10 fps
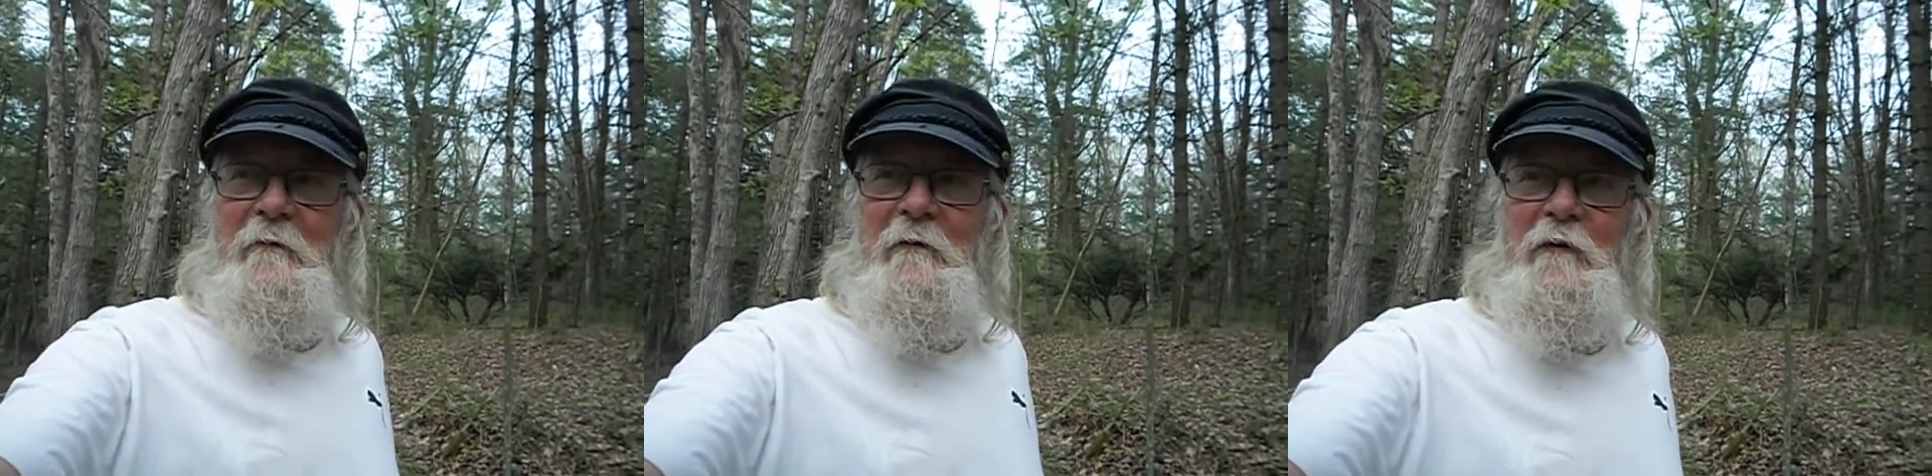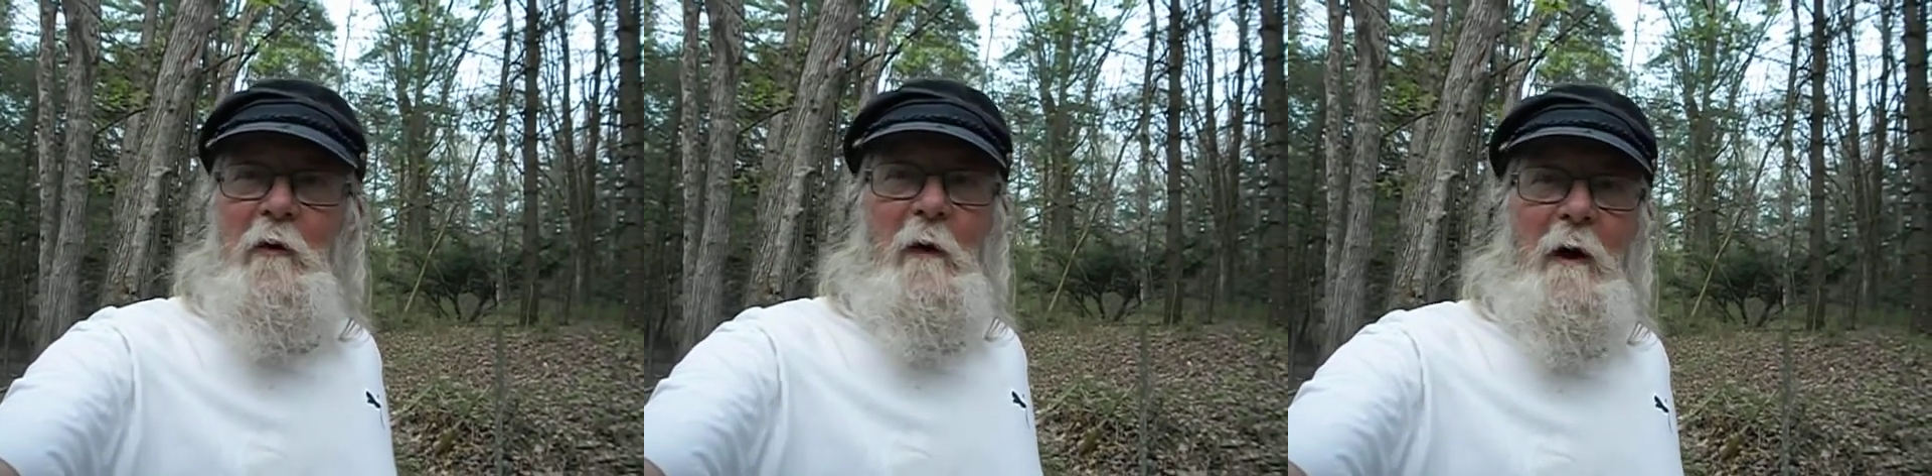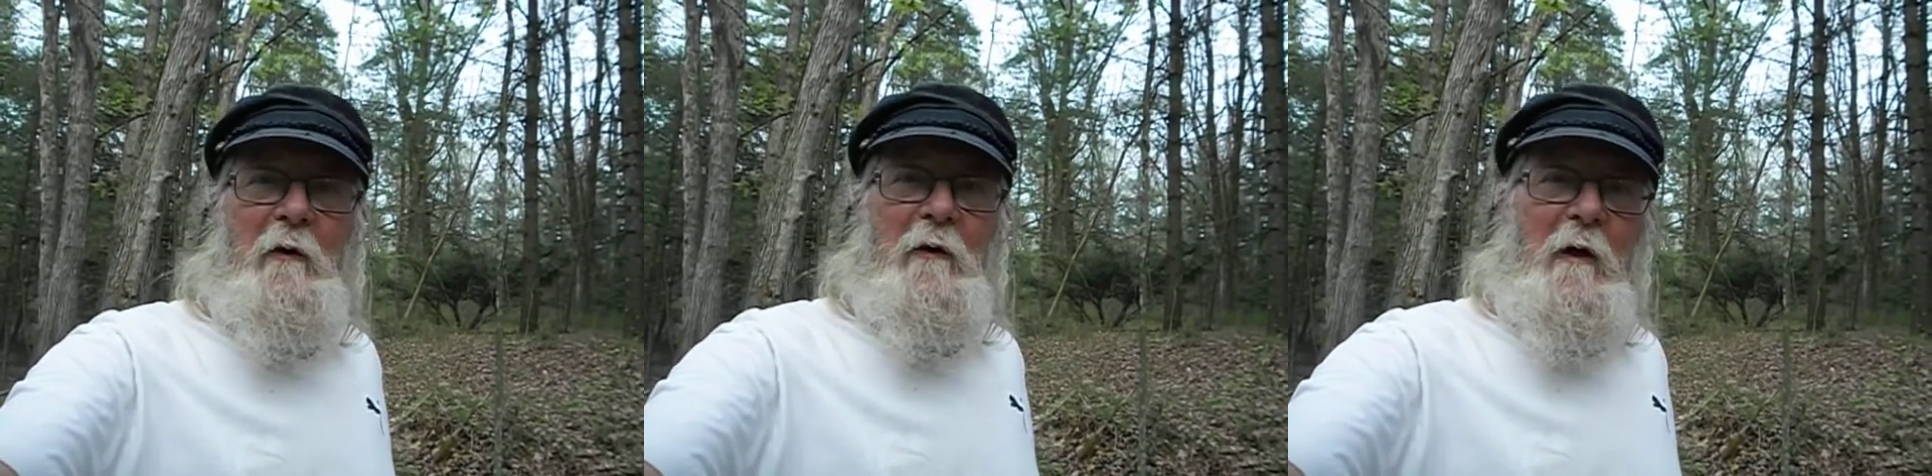with no
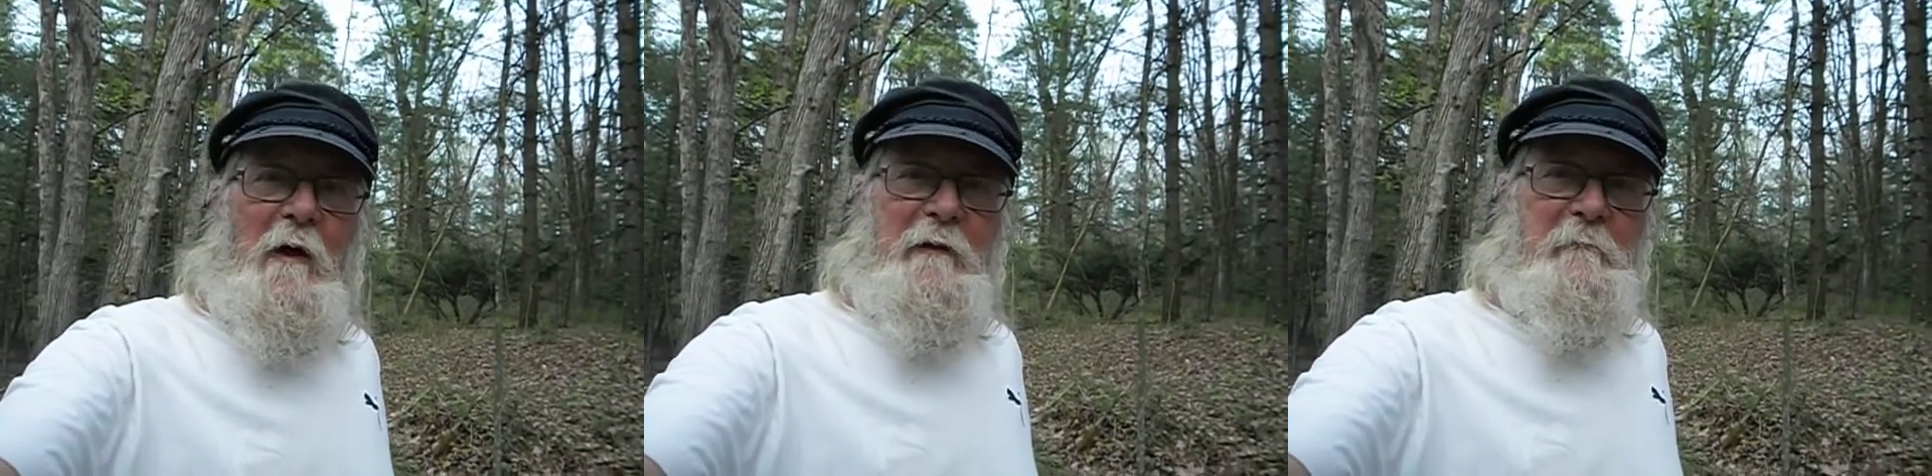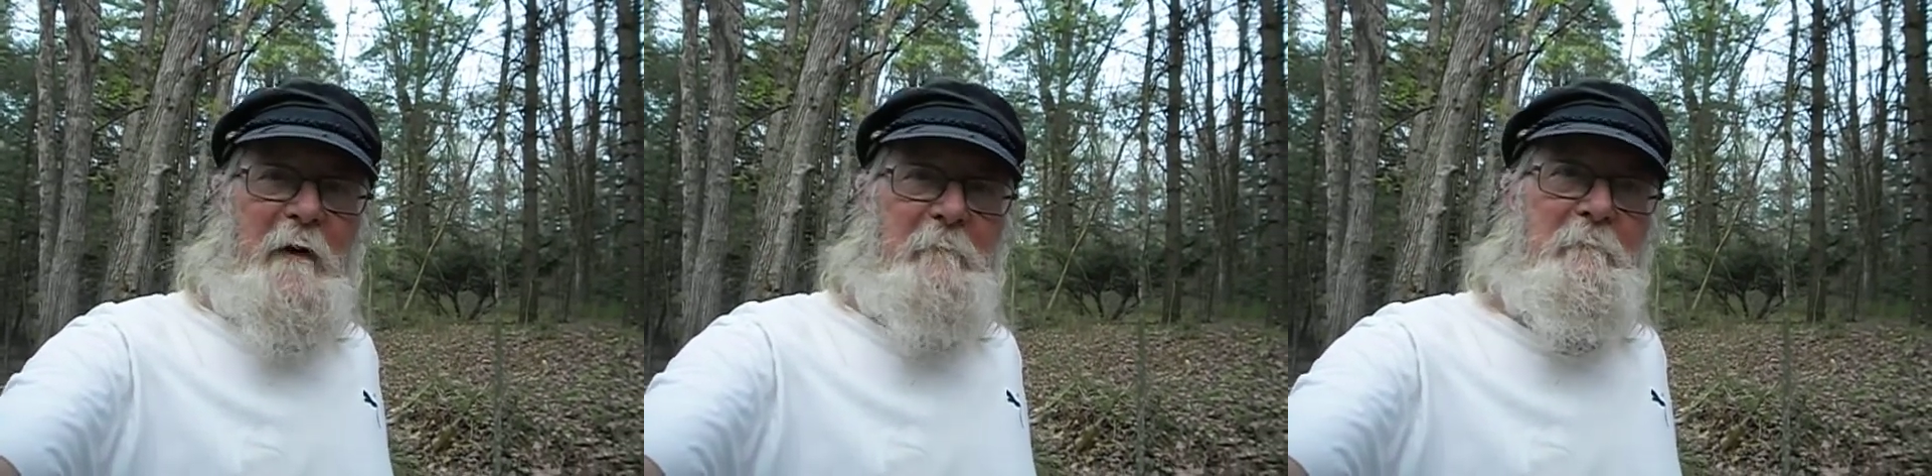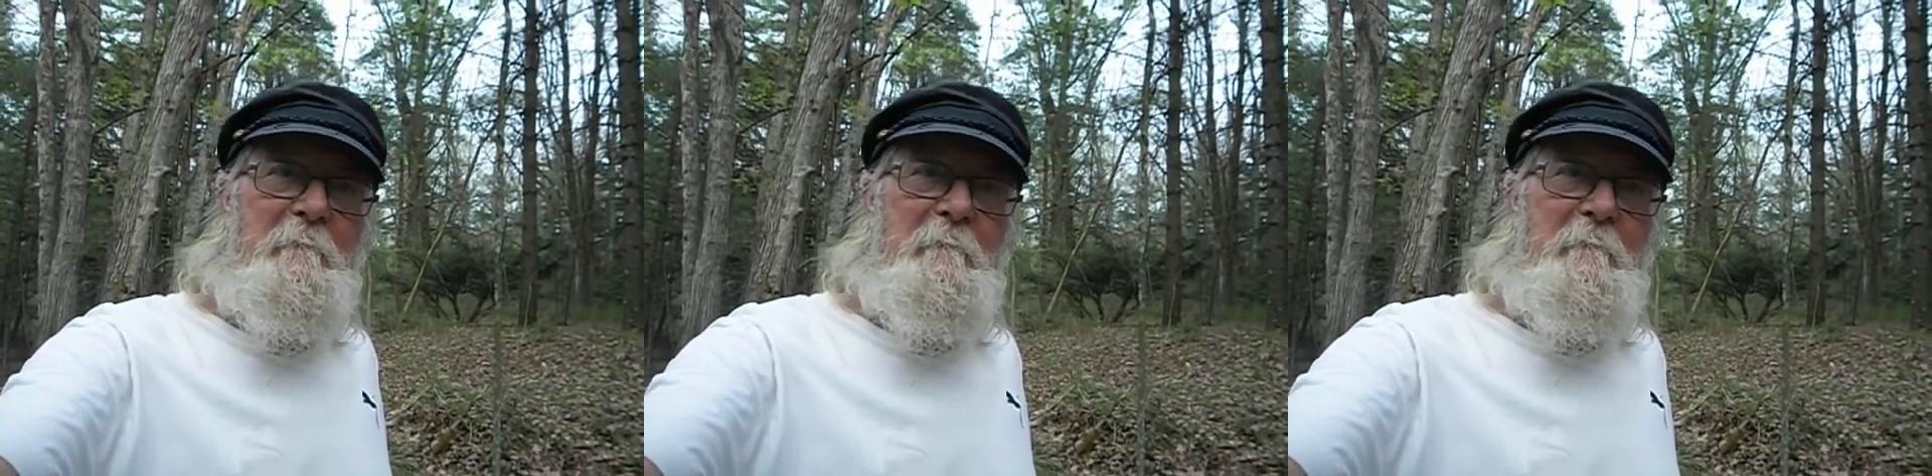alcohol in my